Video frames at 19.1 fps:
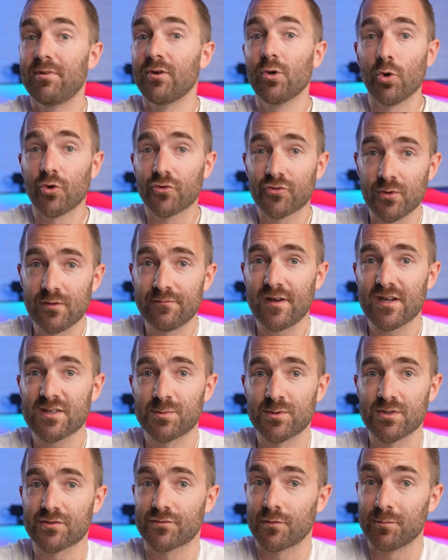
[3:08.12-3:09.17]
But also
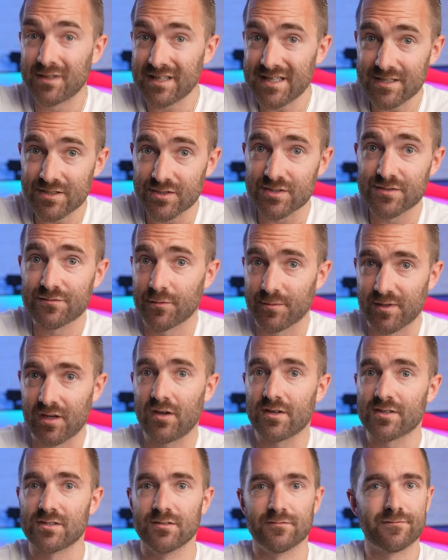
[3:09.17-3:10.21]
investments from leaders from the
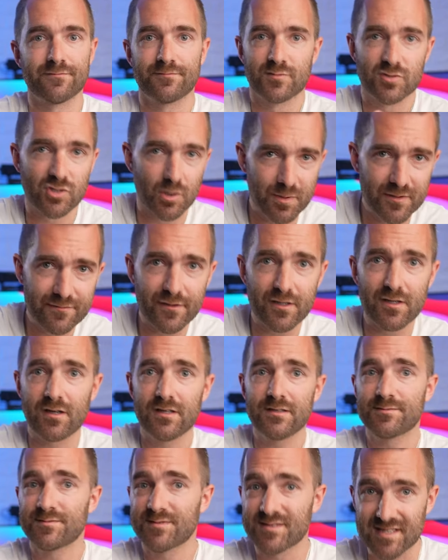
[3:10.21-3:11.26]
likes of
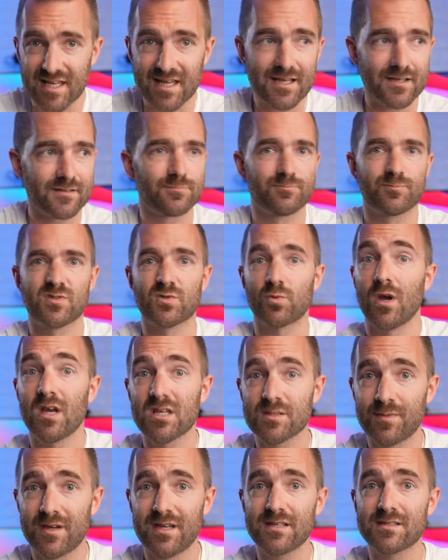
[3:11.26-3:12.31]
Shopify, Slack,
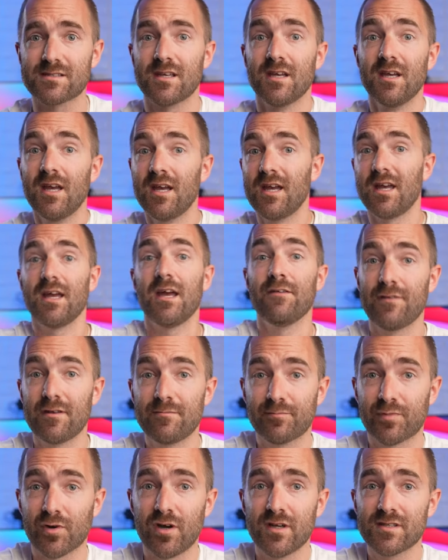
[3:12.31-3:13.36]
Squarespace,
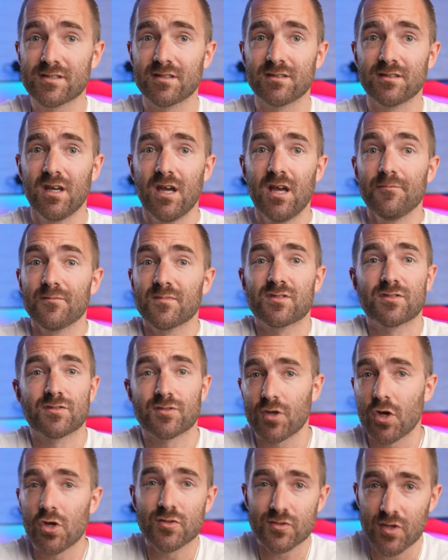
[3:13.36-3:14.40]
Eventbrite, and
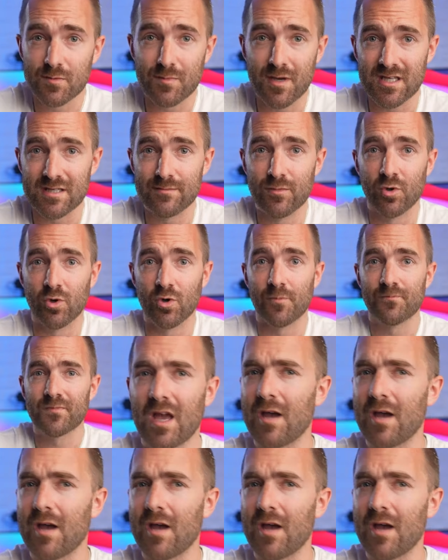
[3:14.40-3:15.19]
so, so many more.